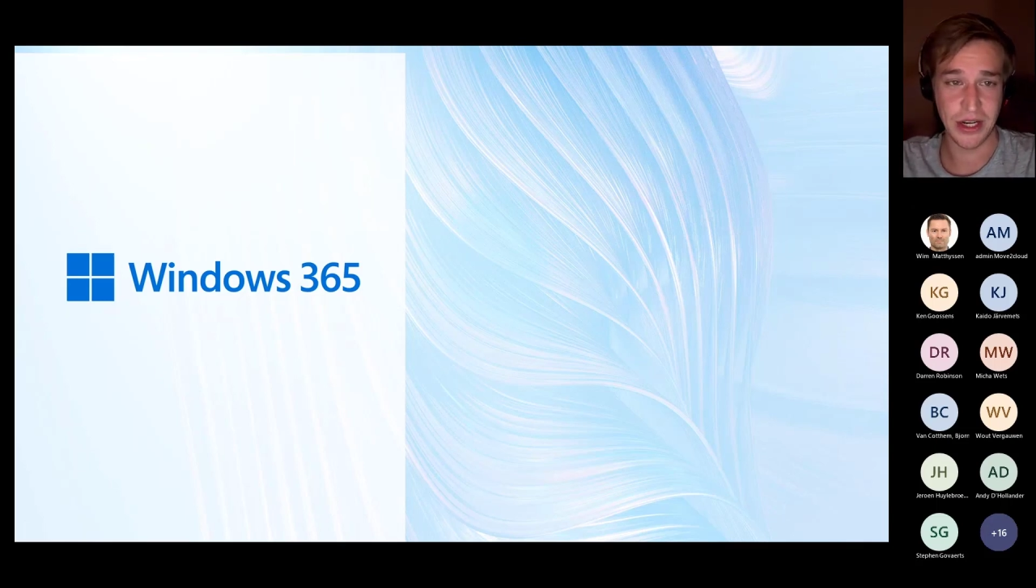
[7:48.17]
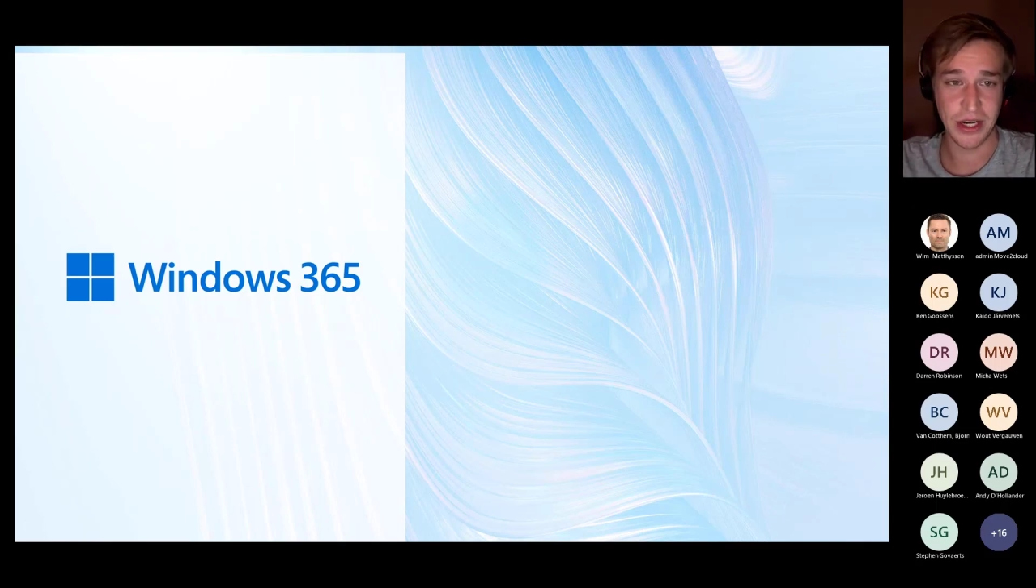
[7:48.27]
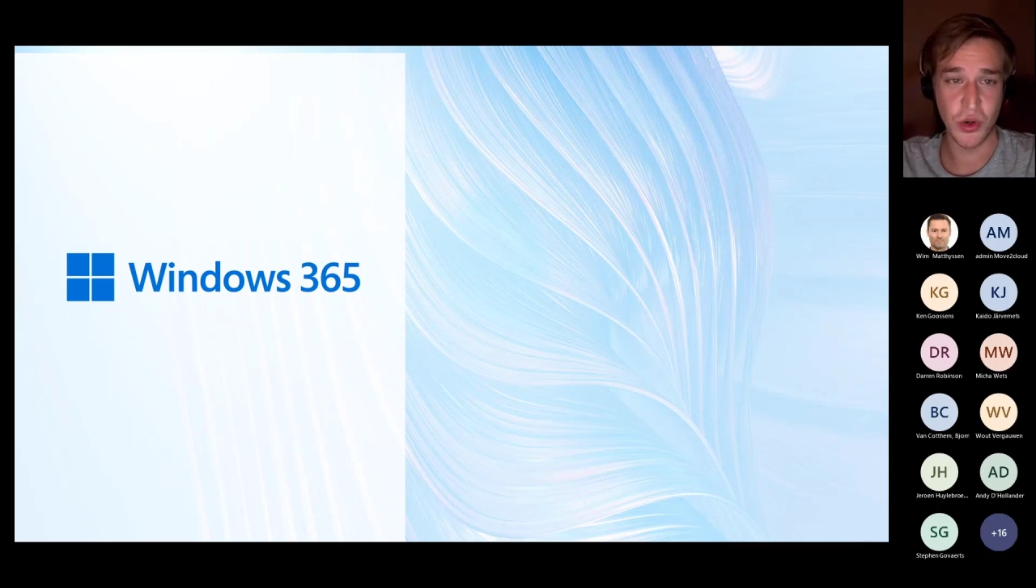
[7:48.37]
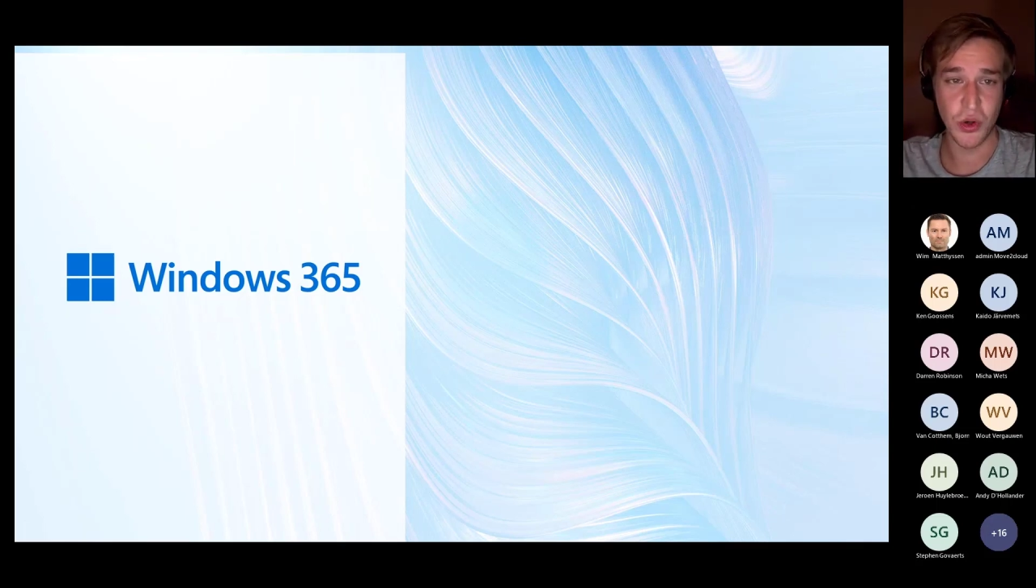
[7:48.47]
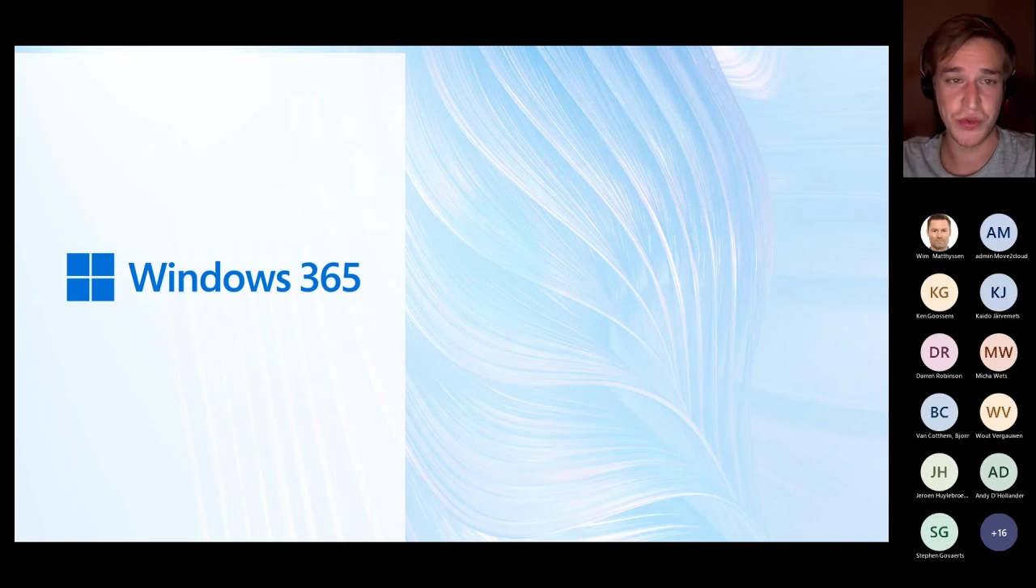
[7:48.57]

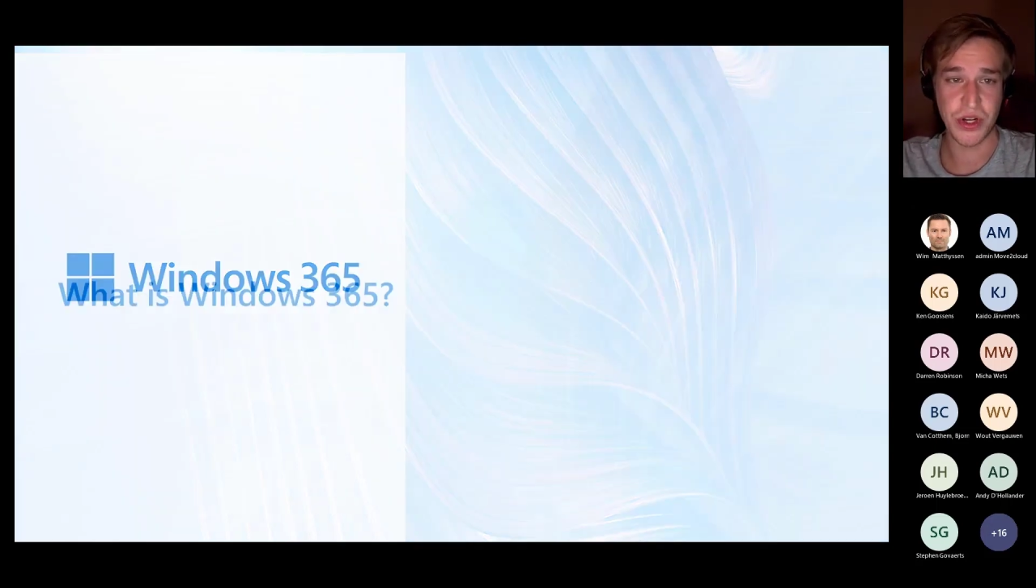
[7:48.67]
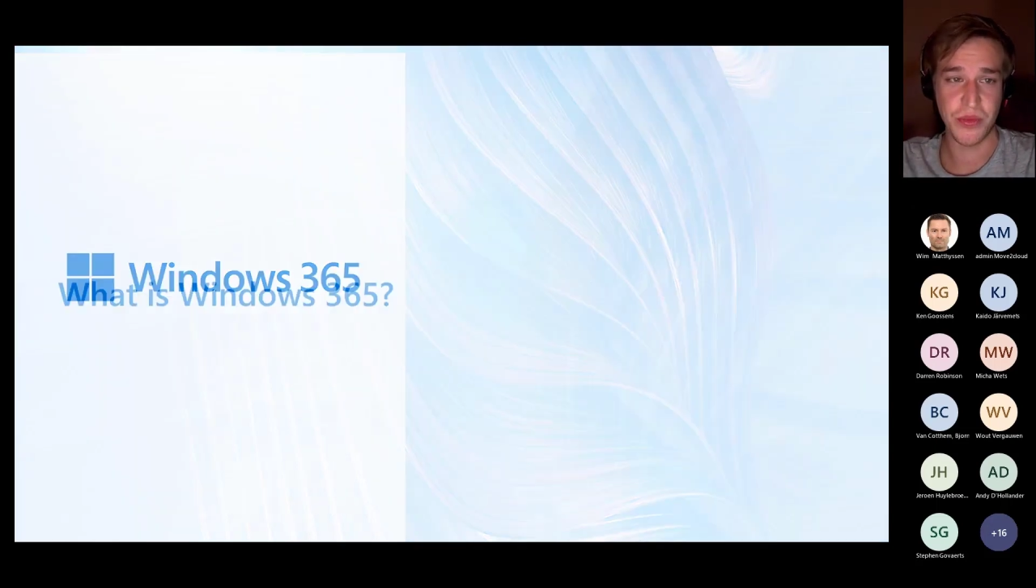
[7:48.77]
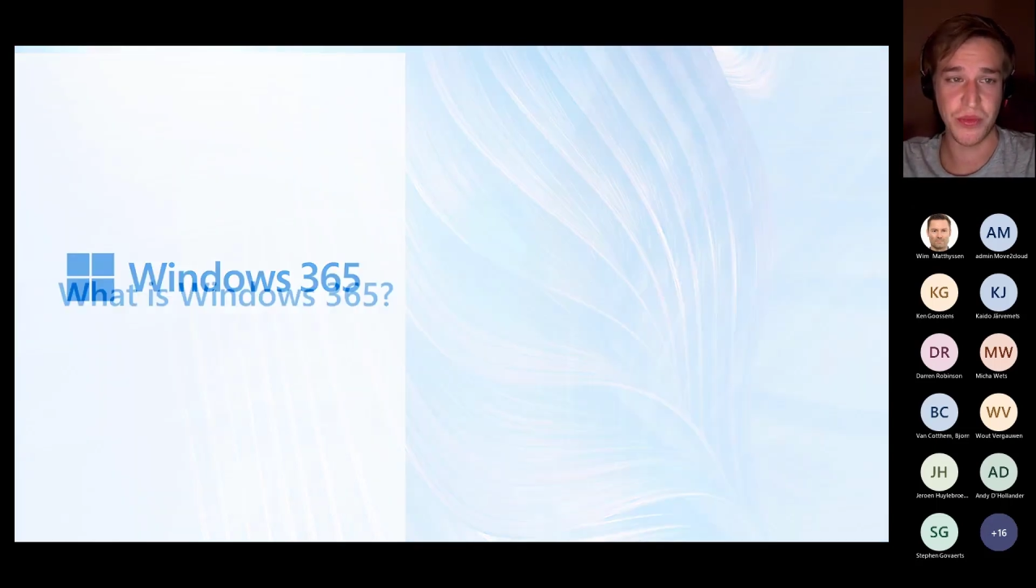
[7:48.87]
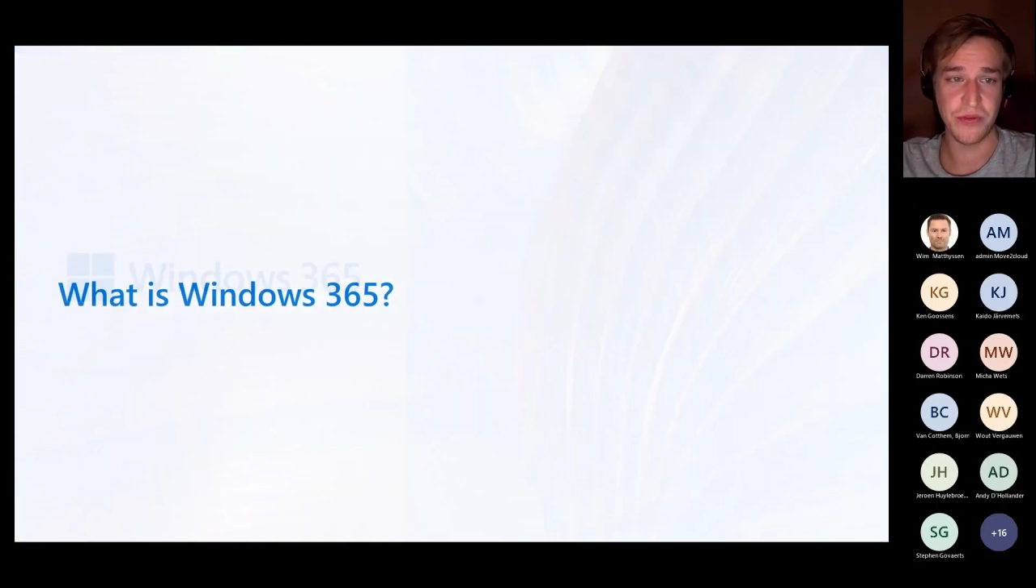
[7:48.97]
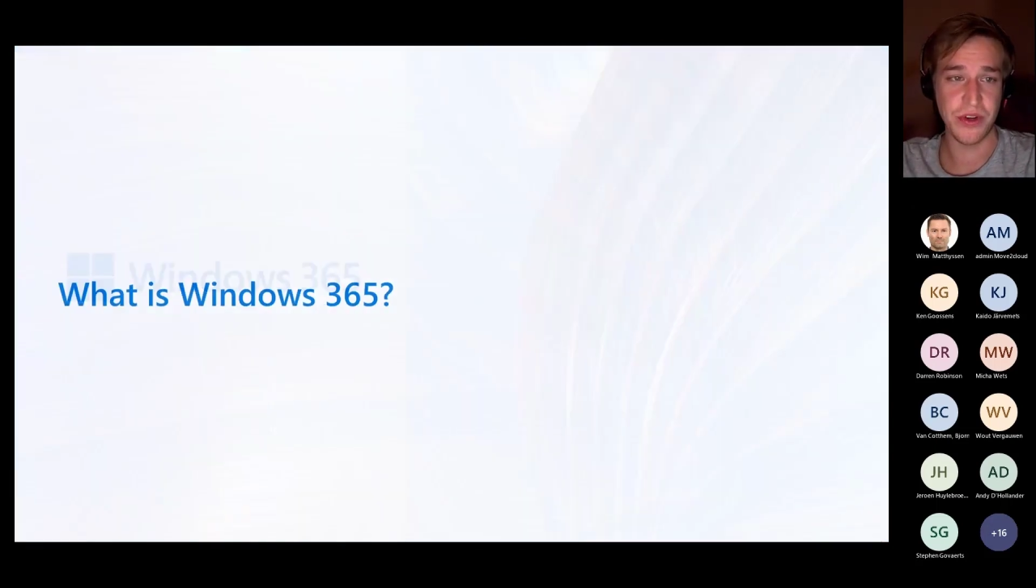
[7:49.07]
I hope some